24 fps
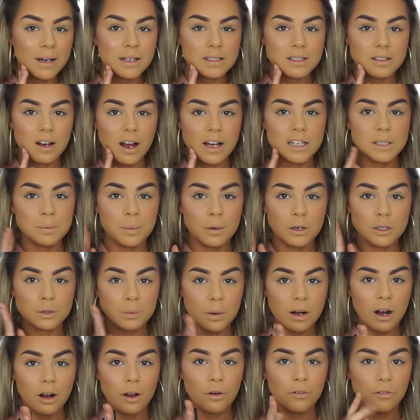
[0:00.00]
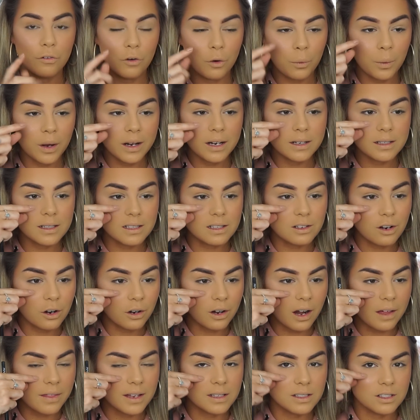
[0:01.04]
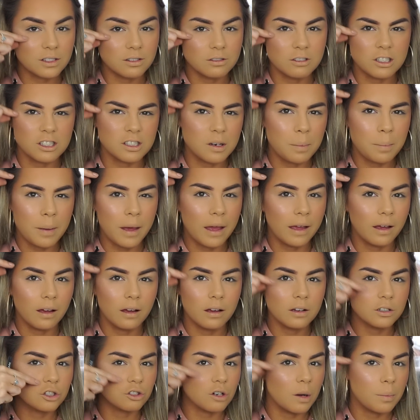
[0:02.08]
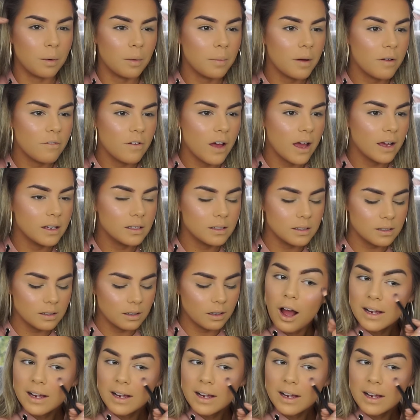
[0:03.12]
but it's nice because when I look forward, it doesn't look like there's just a pink strip on my face.